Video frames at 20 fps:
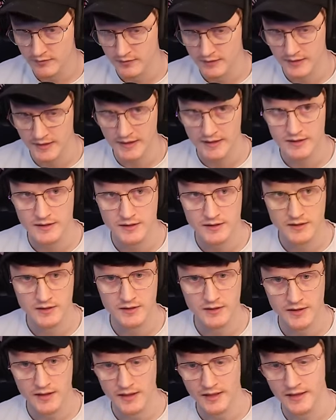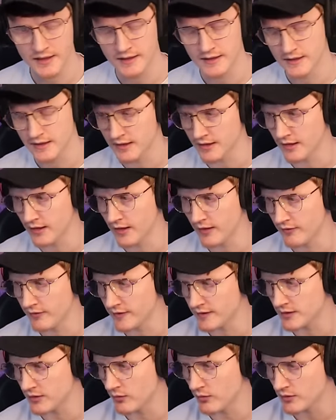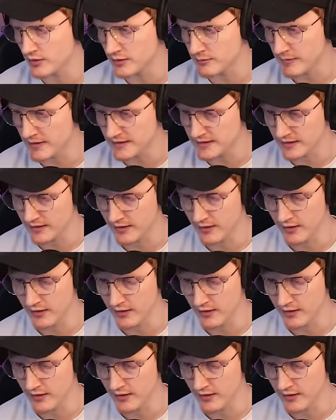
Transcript: Yes, there is. I don't know if it's automatic